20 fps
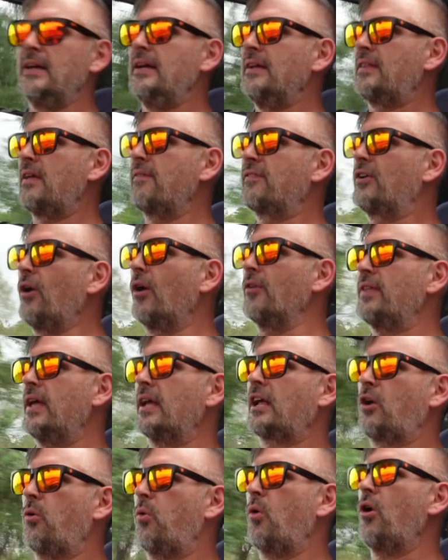They've got
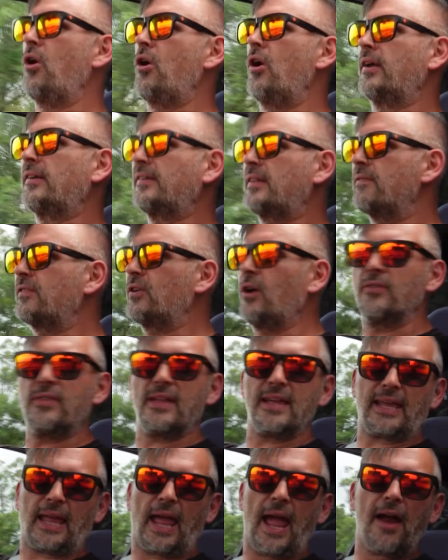their quirks, they've got
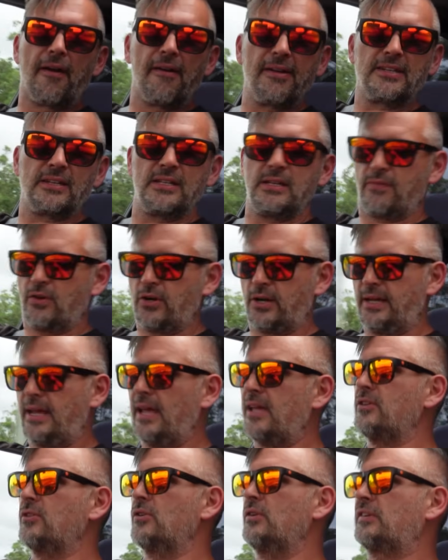their character you've got to
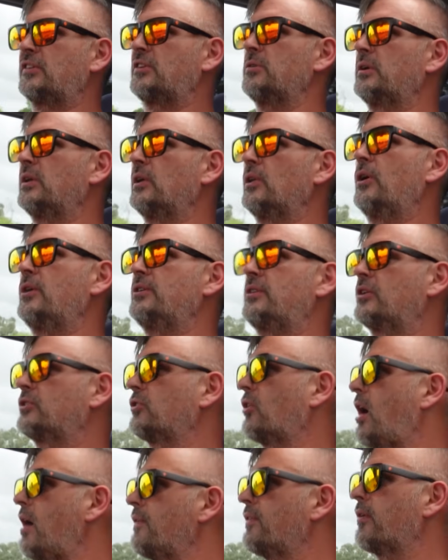get used to and learn to
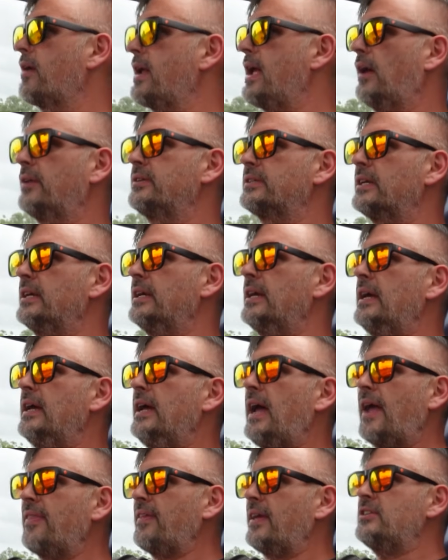drive around.
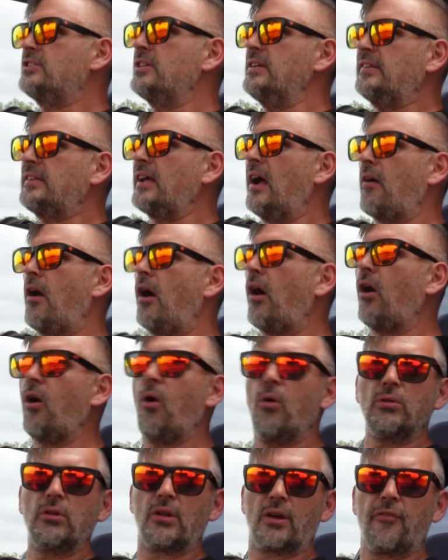And they just are a
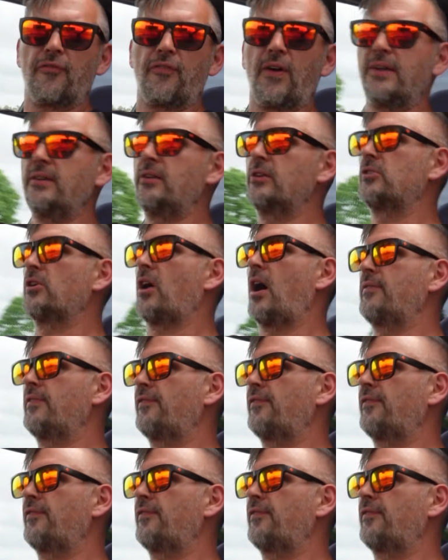whole lot of fun to drive.